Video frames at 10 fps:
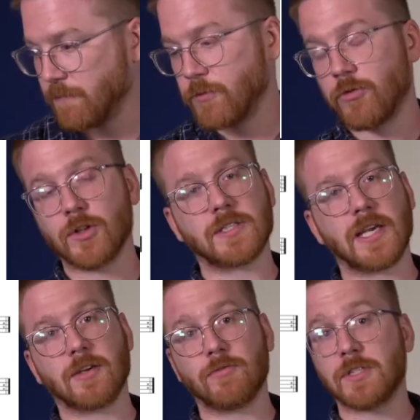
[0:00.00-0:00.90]
For the
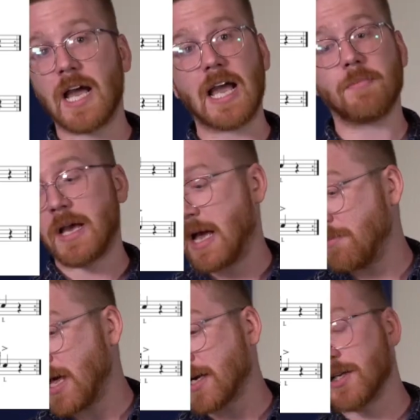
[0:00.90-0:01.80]
sake of time, I'm
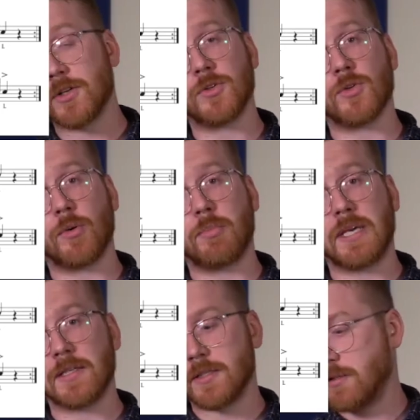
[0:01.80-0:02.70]
not going to do the
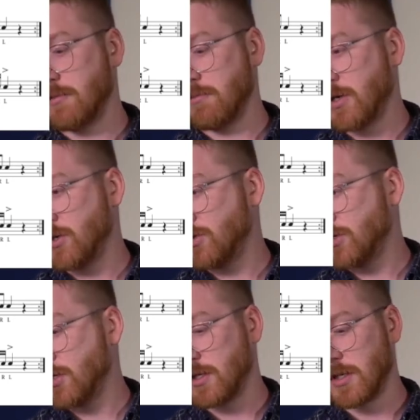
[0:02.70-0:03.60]
repeats, but you
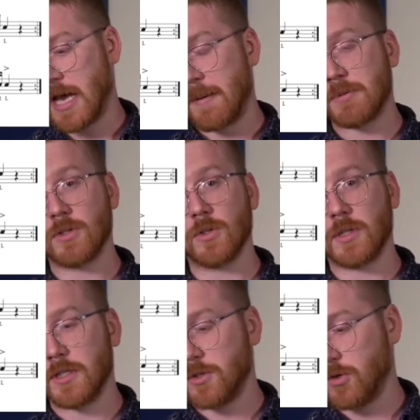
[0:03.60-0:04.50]
should
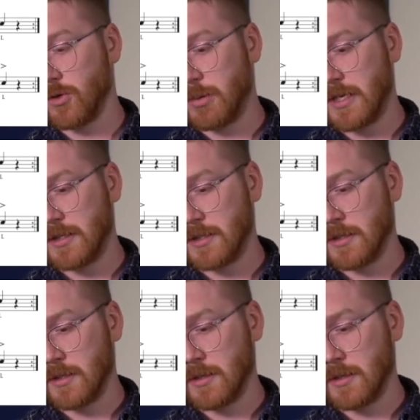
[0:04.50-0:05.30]
absolutely do the repeats.